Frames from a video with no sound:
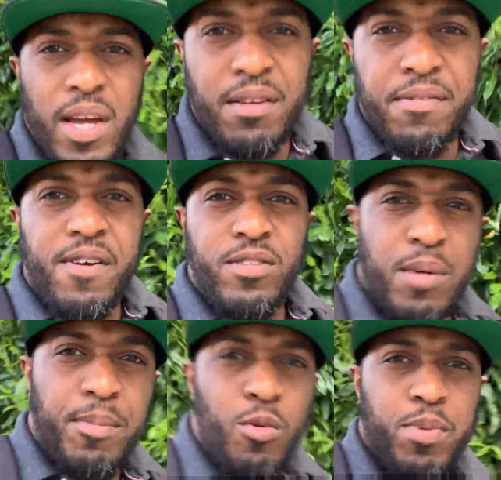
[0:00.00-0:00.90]
of interference.
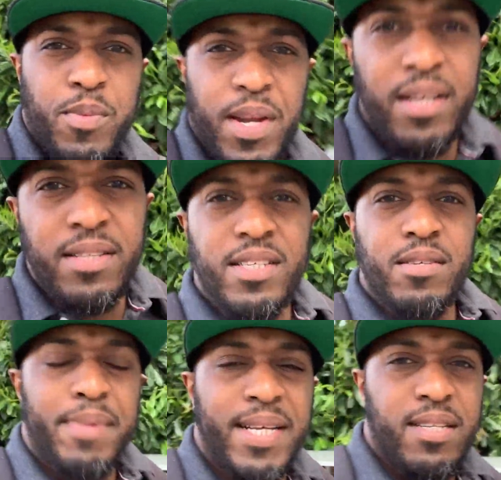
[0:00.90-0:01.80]
So I'm hoping when I
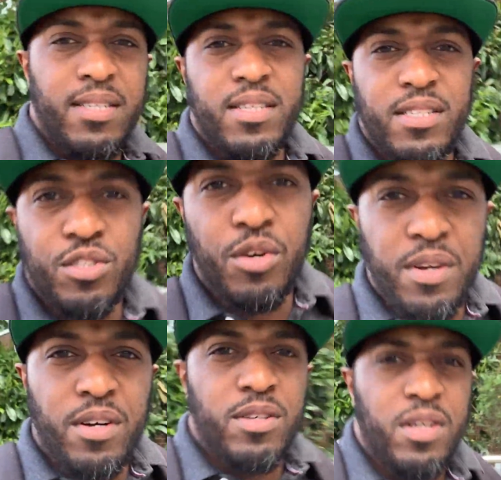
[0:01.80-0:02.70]
listen back to this in the
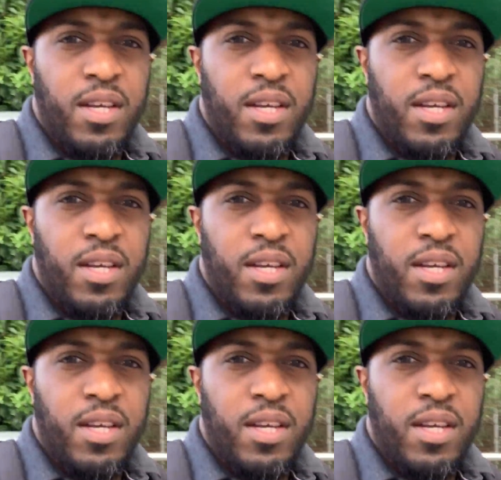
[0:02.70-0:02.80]
studio,